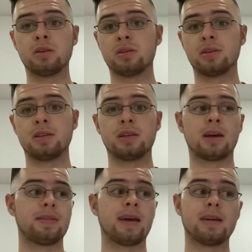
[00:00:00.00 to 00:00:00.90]
City
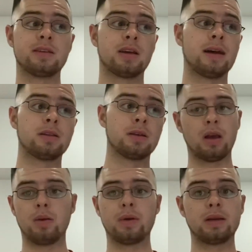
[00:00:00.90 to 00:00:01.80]
at the Etihad.
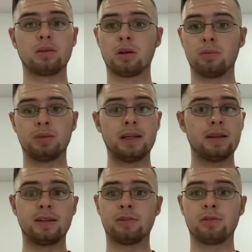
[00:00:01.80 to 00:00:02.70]
I mean, completely
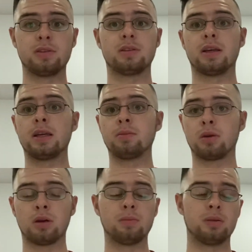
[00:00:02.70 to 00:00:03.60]
different team,
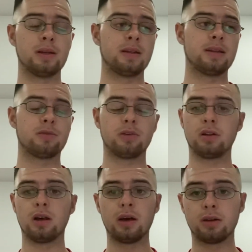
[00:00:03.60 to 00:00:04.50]
completely different
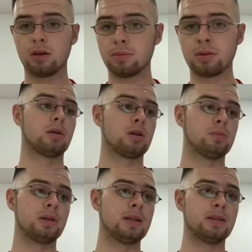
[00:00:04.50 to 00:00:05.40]
lineup,
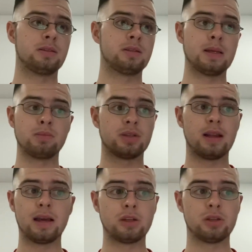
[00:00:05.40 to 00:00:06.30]
completely team
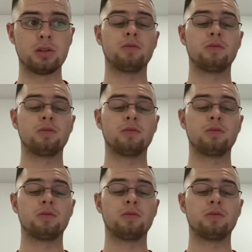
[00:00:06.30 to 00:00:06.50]
selection.